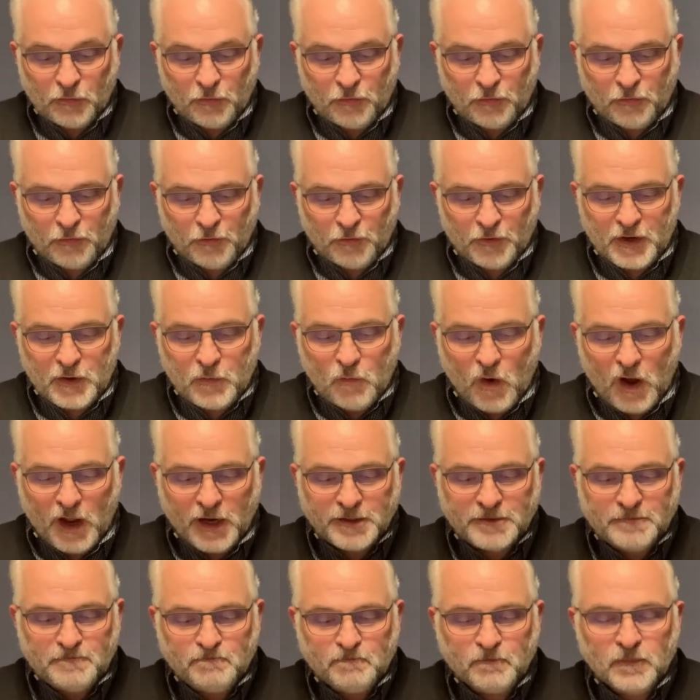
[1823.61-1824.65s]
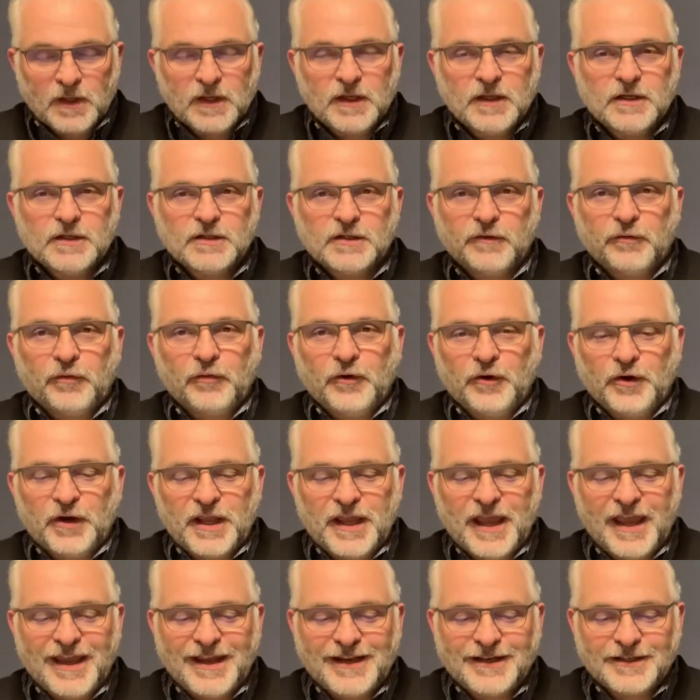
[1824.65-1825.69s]
31 to
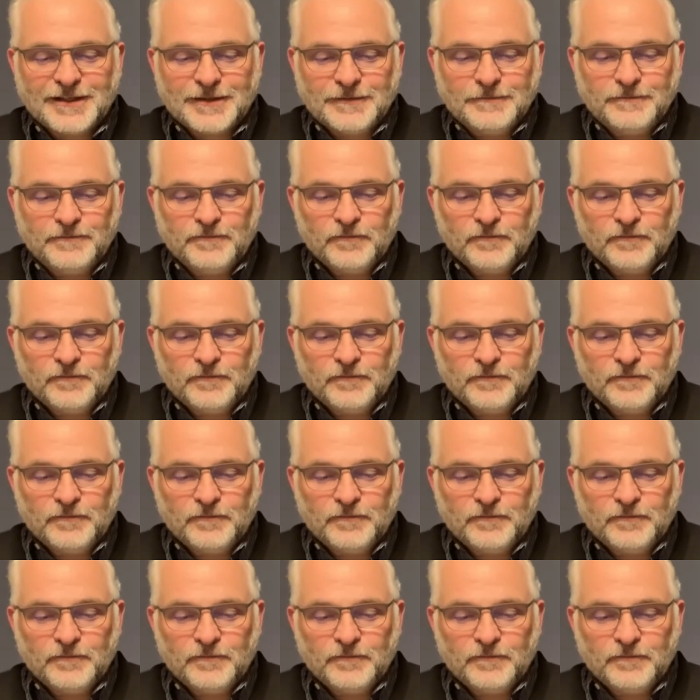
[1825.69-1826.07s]
38.